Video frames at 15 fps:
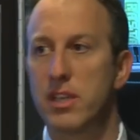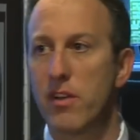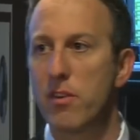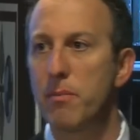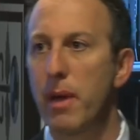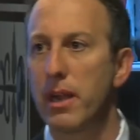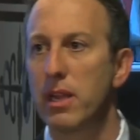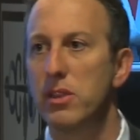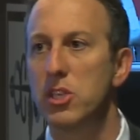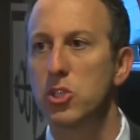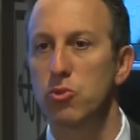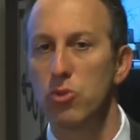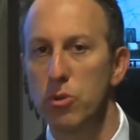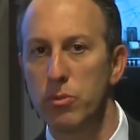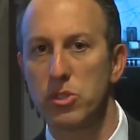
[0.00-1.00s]
Everybody in
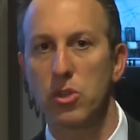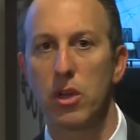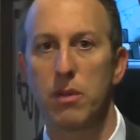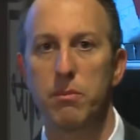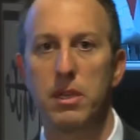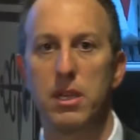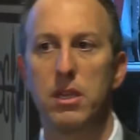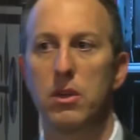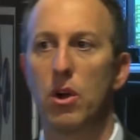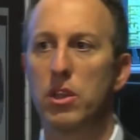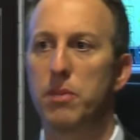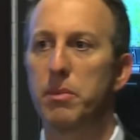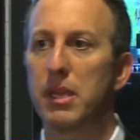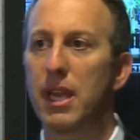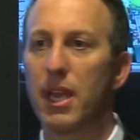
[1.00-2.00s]
this room is going to be on
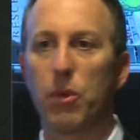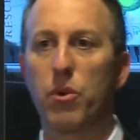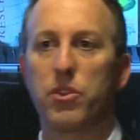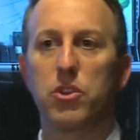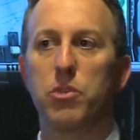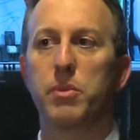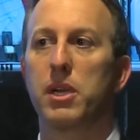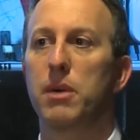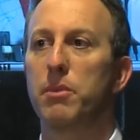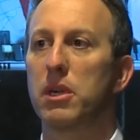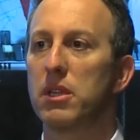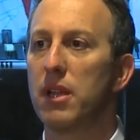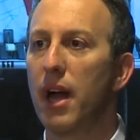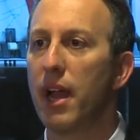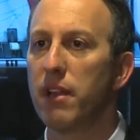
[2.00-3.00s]
the beginning, whether you become a
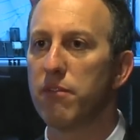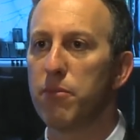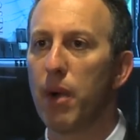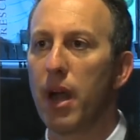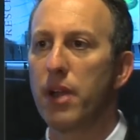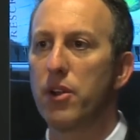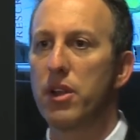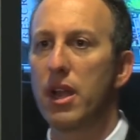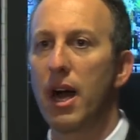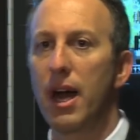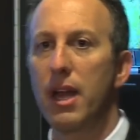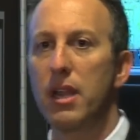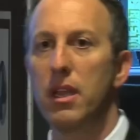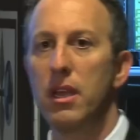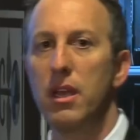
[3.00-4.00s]
client of mine or
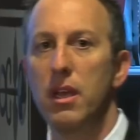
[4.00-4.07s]
not.